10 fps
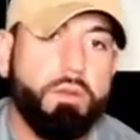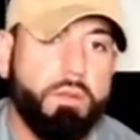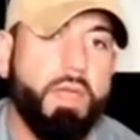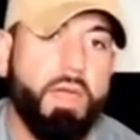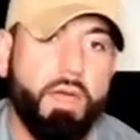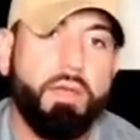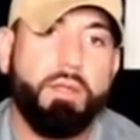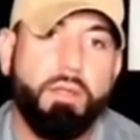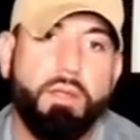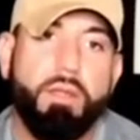Yeah.
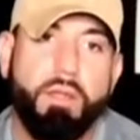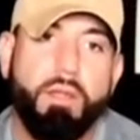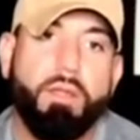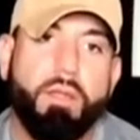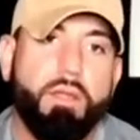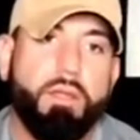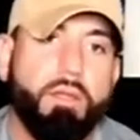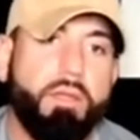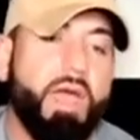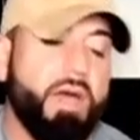
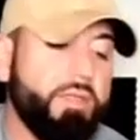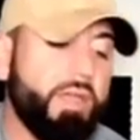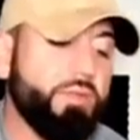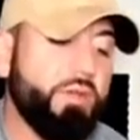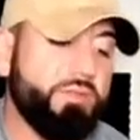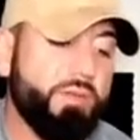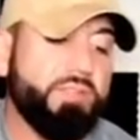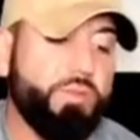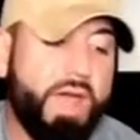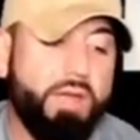Yeah, that's
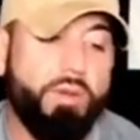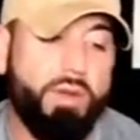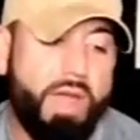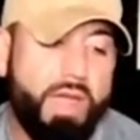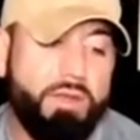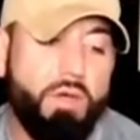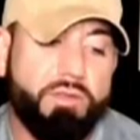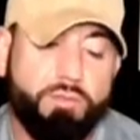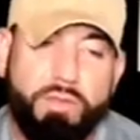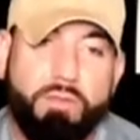what I
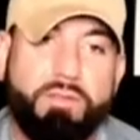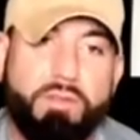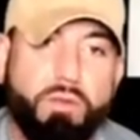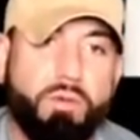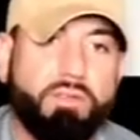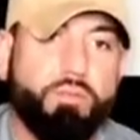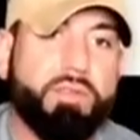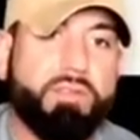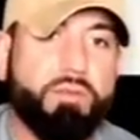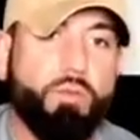noticed with you too, was
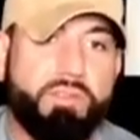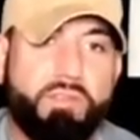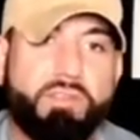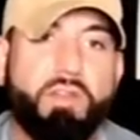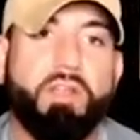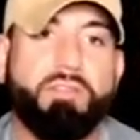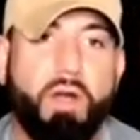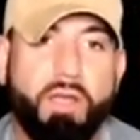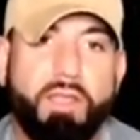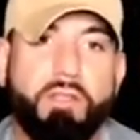once you started
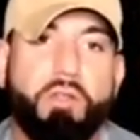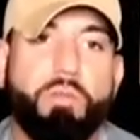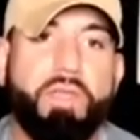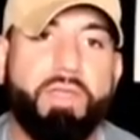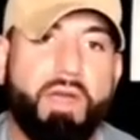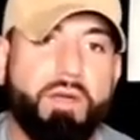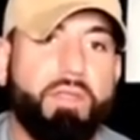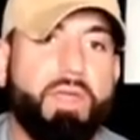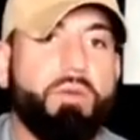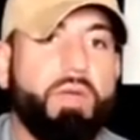talking a little bit,
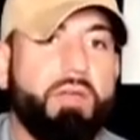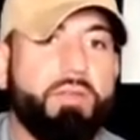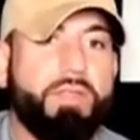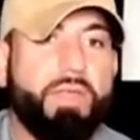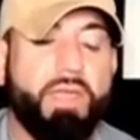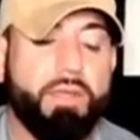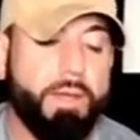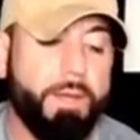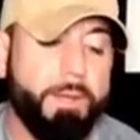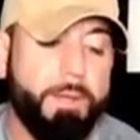everything.
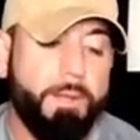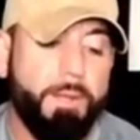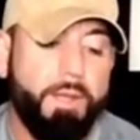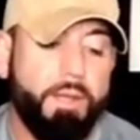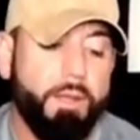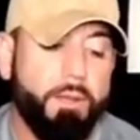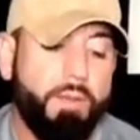But